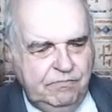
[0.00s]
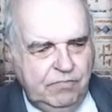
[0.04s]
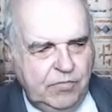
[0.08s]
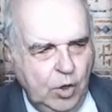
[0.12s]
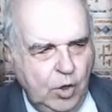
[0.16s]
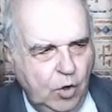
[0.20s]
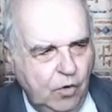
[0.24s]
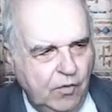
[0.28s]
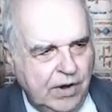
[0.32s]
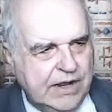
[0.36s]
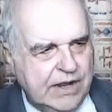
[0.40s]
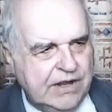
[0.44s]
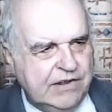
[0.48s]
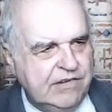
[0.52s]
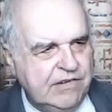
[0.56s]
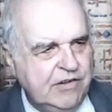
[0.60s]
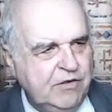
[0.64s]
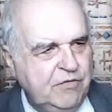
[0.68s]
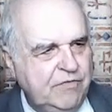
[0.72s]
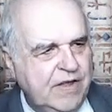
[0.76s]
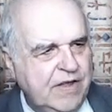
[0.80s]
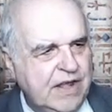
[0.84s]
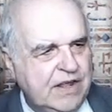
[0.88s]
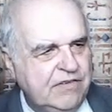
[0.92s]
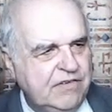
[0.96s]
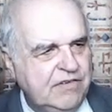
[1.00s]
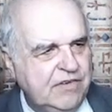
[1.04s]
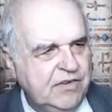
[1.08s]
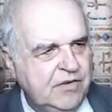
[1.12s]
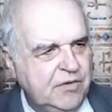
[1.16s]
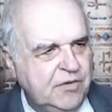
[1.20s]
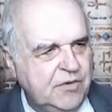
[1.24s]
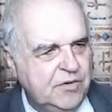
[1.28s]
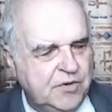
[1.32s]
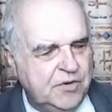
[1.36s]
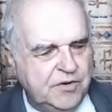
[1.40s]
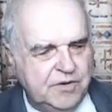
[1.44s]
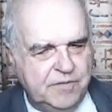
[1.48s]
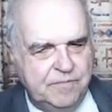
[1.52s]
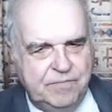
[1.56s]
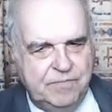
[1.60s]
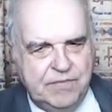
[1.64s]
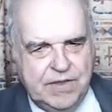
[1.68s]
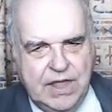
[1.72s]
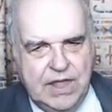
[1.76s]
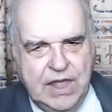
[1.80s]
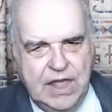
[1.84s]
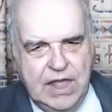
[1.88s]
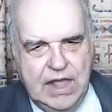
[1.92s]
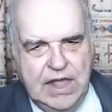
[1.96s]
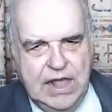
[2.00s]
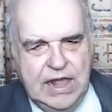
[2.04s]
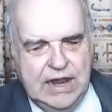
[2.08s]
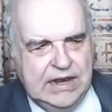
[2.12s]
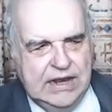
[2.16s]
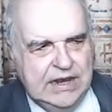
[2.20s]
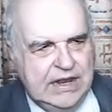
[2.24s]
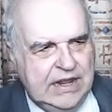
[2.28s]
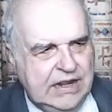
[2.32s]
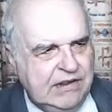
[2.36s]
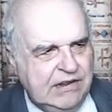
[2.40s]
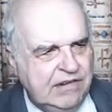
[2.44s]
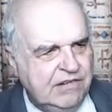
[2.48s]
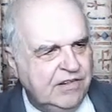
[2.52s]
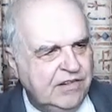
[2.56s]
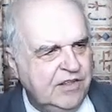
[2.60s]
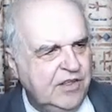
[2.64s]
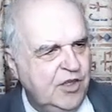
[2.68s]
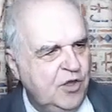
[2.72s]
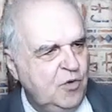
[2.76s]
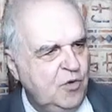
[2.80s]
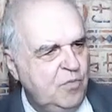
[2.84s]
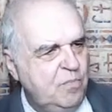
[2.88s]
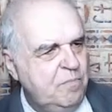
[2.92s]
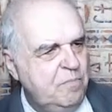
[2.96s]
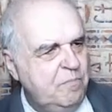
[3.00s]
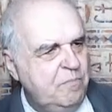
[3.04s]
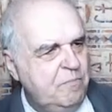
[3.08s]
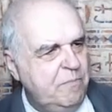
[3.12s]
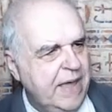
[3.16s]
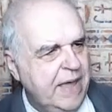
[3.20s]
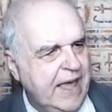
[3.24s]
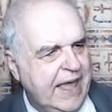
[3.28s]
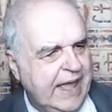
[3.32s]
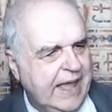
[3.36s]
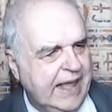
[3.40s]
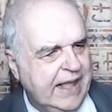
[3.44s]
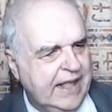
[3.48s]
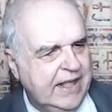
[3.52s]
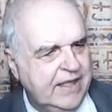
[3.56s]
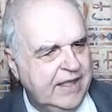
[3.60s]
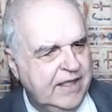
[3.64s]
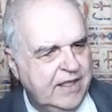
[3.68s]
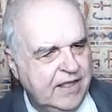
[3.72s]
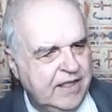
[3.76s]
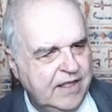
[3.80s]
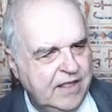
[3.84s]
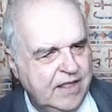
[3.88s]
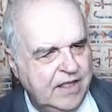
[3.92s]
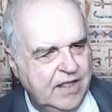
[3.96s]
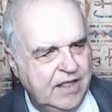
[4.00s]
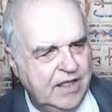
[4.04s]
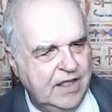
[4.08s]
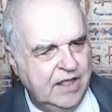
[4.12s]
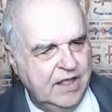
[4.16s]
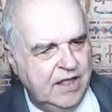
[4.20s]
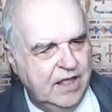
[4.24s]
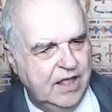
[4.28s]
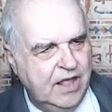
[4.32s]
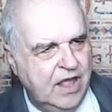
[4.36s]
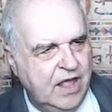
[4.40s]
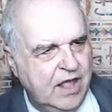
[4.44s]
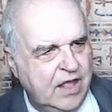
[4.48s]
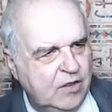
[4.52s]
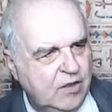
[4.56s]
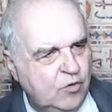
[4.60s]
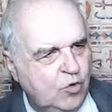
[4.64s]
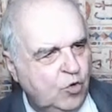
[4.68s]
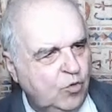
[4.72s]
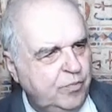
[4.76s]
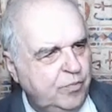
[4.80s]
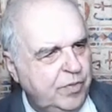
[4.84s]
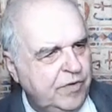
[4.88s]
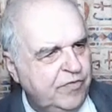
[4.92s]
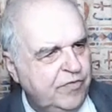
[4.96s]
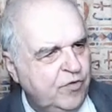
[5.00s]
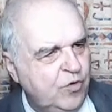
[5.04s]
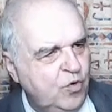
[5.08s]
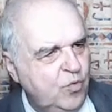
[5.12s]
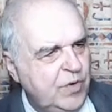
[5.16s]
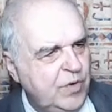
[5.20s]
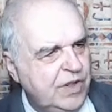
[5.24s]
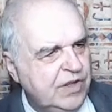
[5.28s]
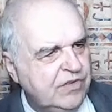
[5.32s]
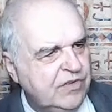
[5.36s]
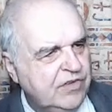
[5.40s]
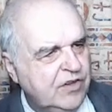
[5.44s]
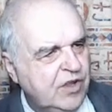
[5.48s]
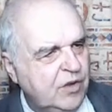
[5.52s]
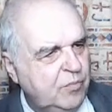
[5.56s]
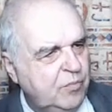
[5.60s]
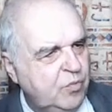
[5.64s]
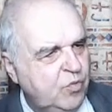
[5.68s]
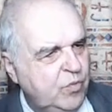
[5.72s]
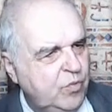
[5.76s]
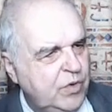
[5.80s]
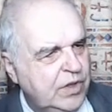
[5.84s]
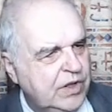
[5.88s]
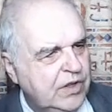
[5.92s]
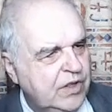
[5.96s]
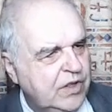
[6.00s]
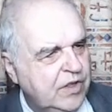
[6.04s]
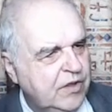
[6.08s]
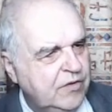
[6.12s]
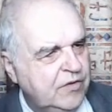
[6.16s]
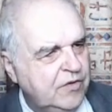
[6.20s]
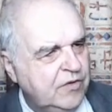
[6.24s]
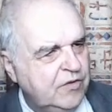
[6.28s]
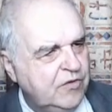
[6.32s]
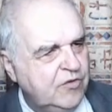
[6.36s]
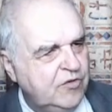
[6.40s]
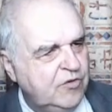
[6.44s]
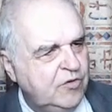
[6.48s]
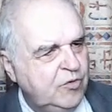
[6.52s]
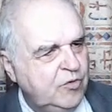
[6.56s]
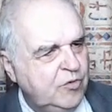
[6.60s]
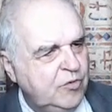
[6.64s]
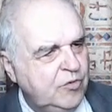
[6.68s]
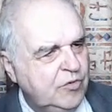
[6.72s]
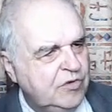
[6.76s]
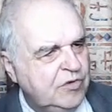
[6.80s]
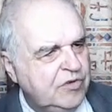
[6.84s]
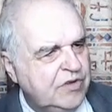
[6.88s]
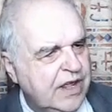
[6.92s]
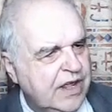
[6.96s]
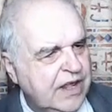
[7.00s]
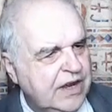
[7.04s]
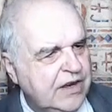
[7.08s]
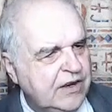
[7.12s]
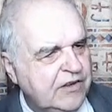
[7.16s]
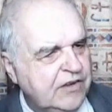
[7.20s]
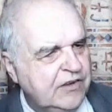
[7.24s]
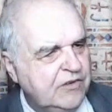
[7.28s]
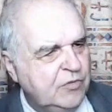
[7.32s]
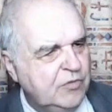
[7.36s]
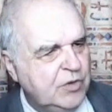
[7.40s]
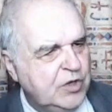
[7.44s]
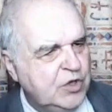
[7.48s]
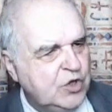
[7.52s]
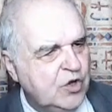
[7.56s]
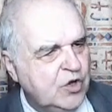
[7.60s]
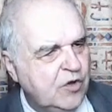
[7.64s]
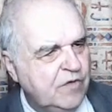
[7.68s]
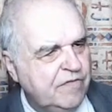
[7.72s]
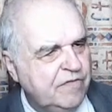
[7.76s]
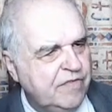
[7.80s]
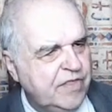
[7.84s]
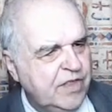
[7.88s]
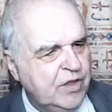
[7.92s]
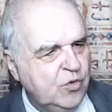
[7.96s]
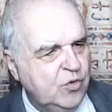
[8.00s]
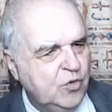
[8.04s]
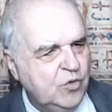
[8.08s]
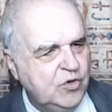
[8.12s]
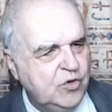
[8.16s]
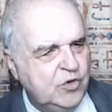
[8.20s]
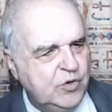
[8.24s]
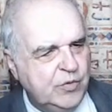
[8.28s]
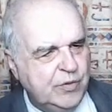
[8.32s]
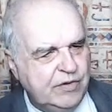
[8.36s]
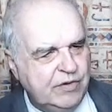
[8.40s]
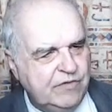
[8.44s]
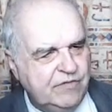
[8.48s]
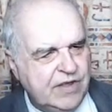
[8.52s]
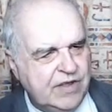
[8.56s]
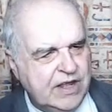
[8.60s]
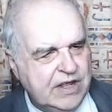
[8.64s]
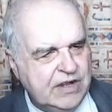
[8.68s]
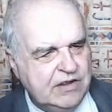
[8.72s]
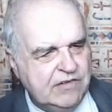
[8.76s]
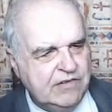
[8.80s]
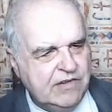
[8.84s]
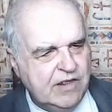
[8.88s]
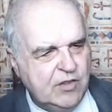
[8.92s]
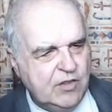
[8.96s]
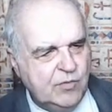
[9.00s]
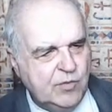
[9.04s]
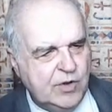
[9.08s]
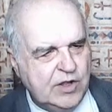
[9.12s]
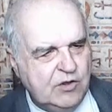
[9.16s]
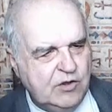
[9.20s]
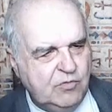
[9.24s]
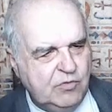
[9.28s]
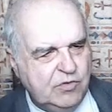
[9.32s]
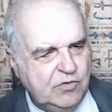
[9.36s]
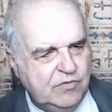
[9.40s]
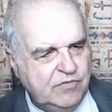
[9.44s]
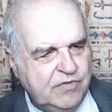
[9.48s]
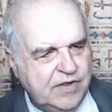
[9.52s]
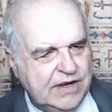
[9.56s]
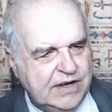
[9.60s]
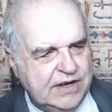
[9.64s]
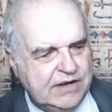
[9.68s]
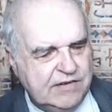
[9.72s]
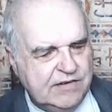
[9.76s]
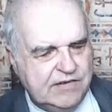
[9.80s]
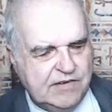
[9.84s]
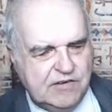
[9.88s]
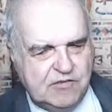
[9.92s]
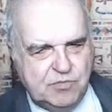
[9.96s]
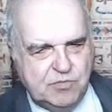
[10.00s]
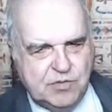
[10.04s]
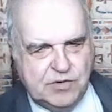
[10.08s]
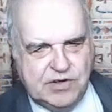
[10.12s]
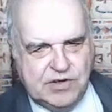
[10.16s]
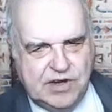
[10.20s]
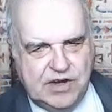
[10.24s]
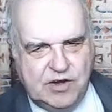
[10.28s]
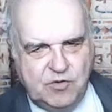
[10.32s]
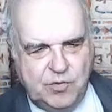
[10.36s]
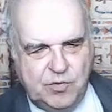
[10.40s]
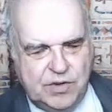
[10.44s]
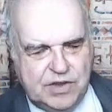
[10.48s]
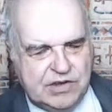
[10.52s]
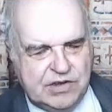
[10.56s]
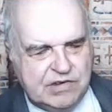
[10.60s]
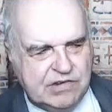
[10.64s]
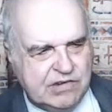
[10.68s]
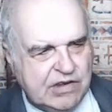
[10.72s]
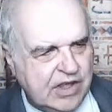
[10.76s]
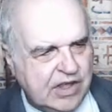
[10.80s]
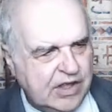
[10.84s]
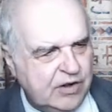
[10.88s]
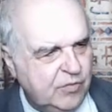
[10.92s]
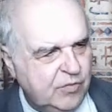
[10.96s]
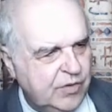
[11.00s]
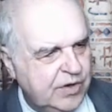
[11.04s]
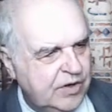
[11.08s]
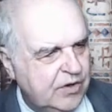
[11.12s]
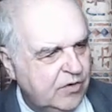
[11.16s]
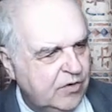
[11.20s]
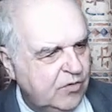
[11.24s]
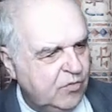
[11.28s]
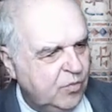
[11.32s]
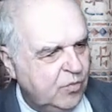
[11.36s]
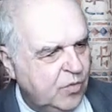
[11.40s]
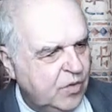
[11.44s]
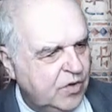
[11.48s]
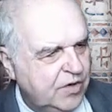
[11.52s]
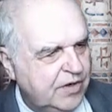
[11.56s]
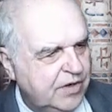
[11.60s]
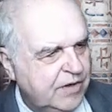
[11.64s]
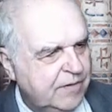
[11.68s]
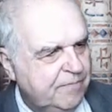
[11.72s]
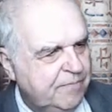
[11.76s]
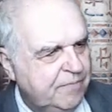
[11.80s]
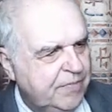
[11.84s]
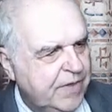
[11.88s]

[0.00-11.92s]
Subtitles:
All right, so far so good. Let's go back. Or before we stop, we'll go to Tools and switch off the Auto Advance, otherwise we'll find ourselves presented with a slide we don't want.